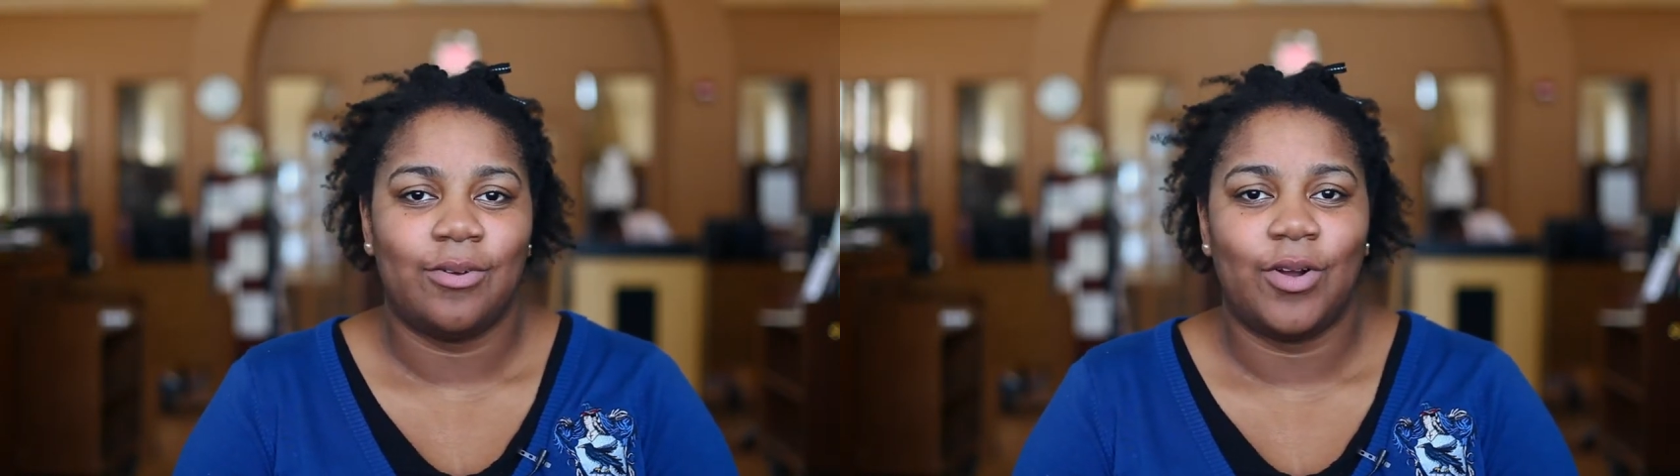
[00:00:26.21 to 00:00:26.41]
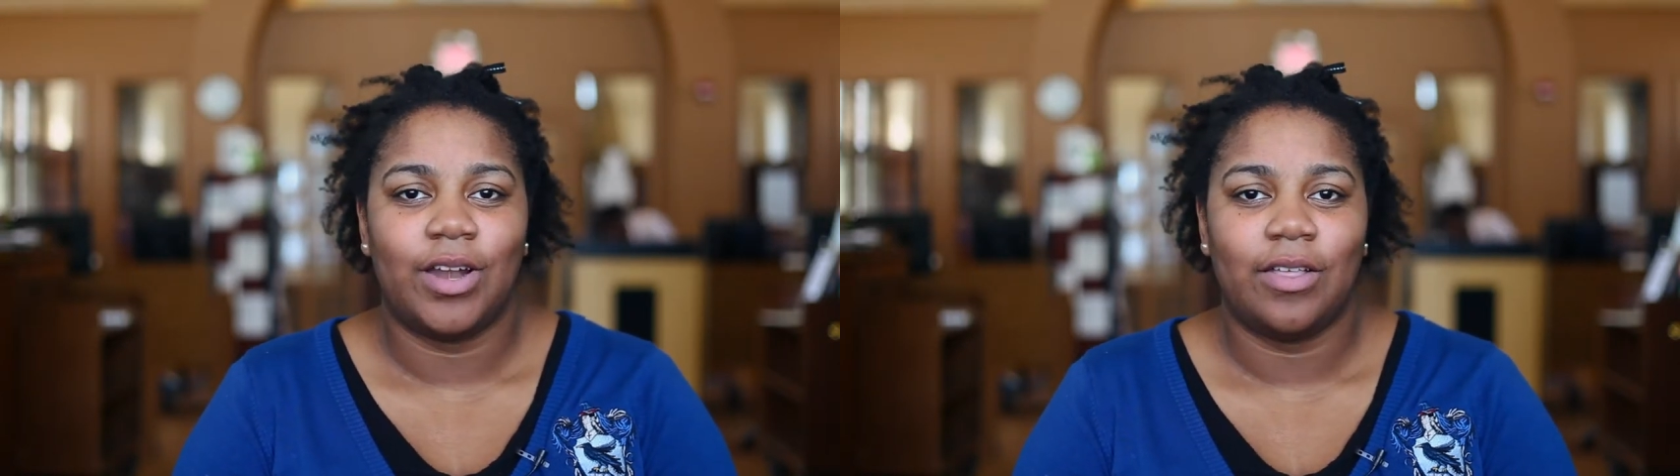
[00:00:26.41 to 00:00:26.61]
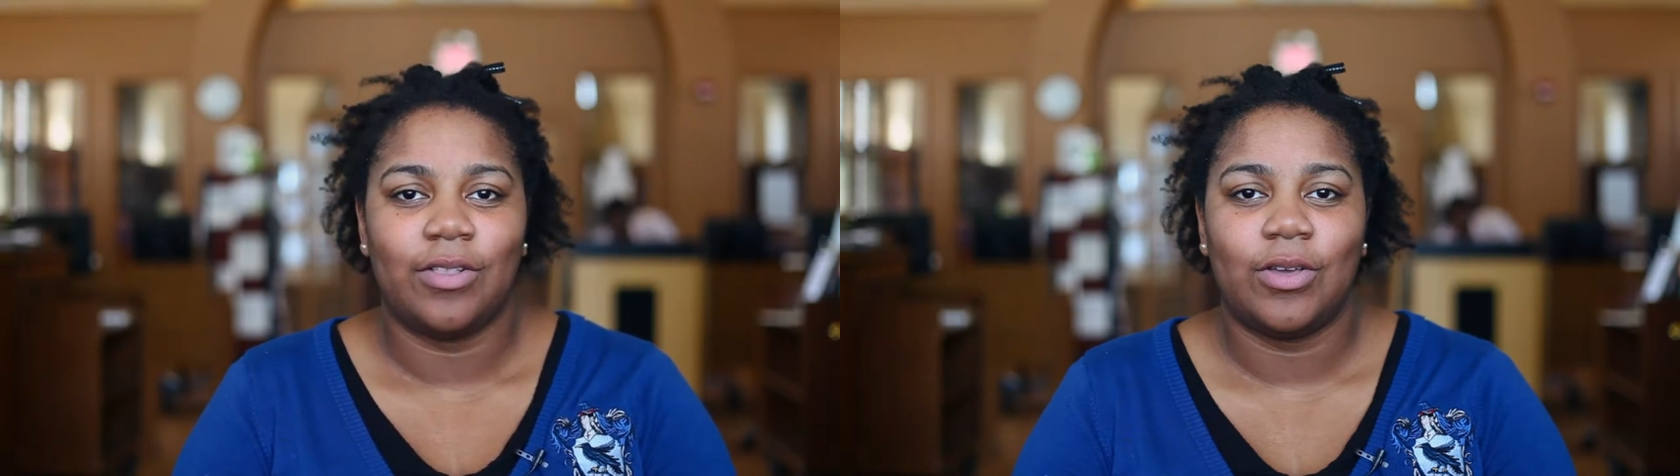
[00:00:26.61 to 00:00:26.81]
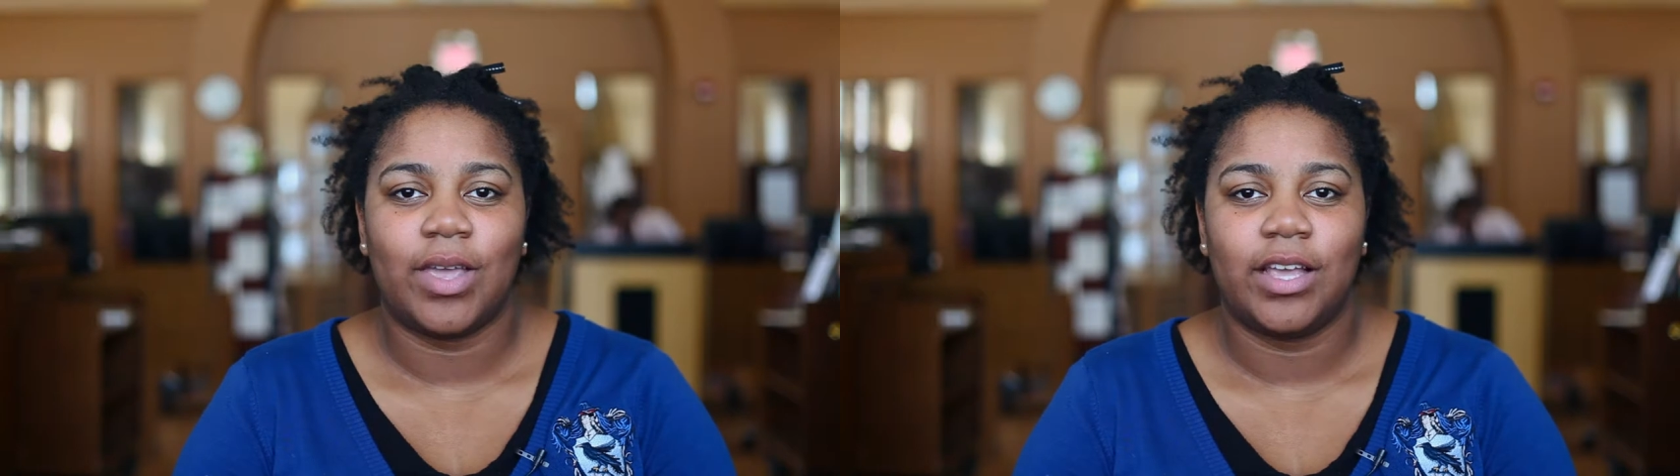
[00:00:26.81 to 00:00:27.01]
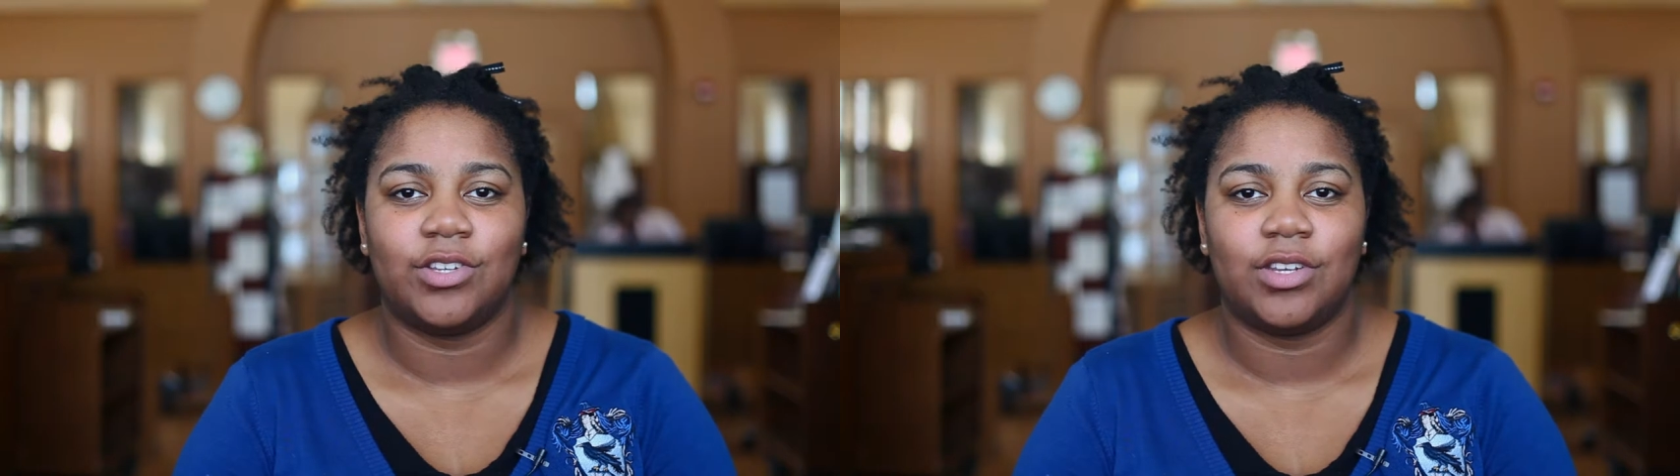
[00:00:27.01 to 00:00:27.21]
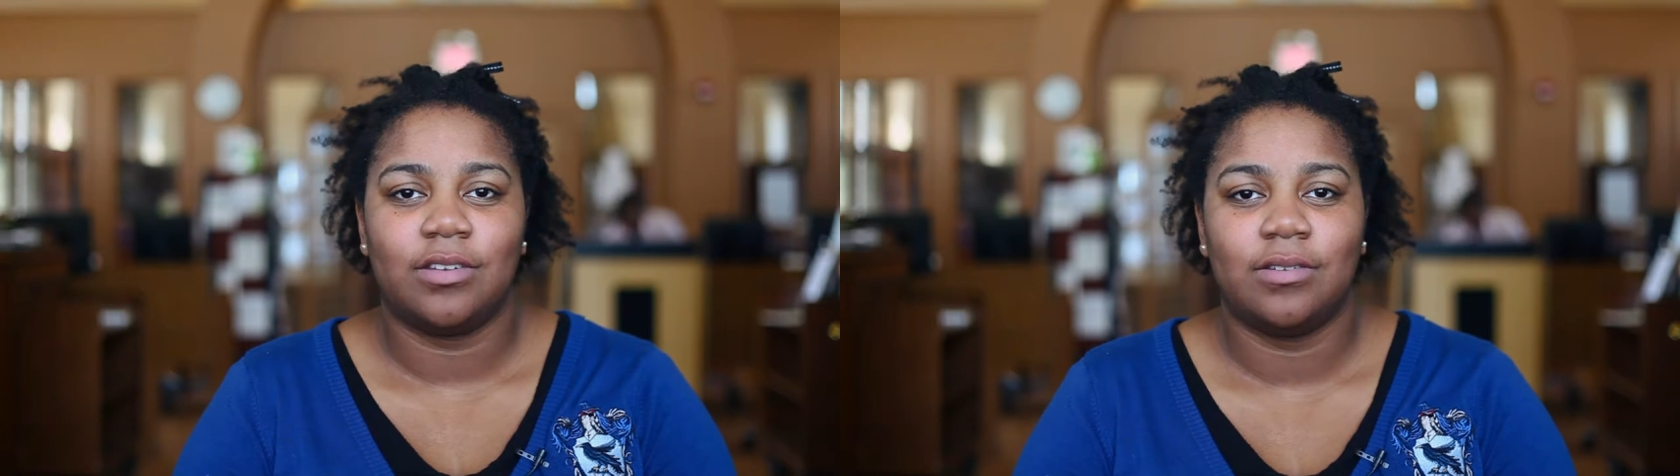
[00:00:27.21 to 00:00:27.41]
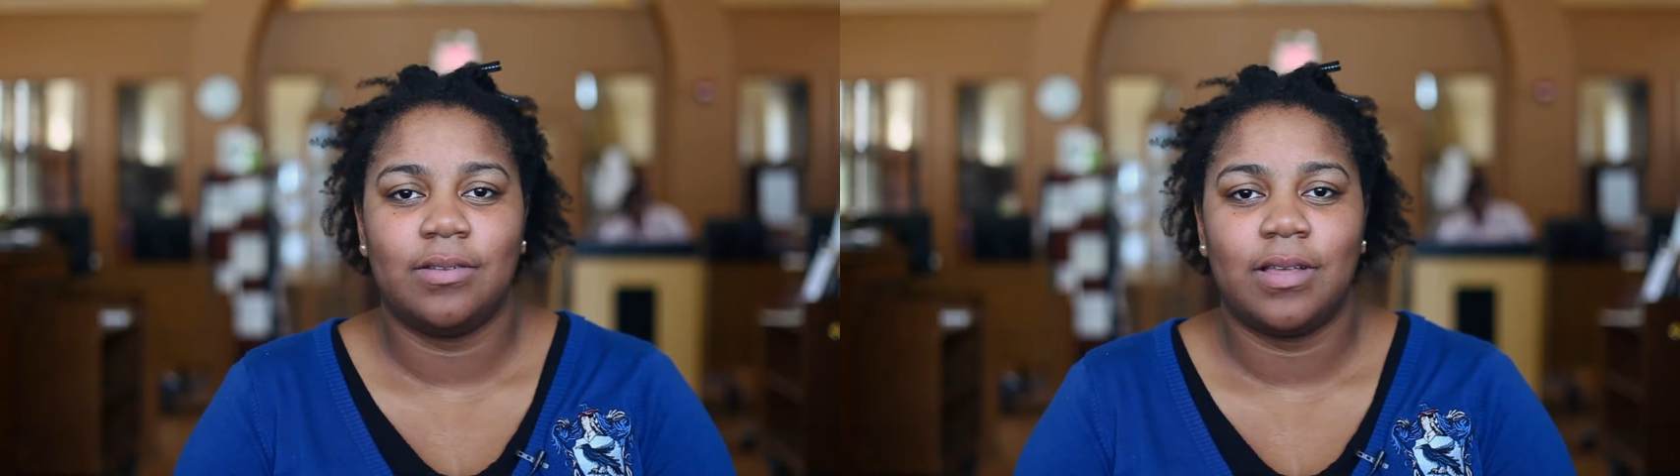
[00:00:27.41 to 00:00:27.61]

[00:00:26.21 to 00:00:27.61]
or another location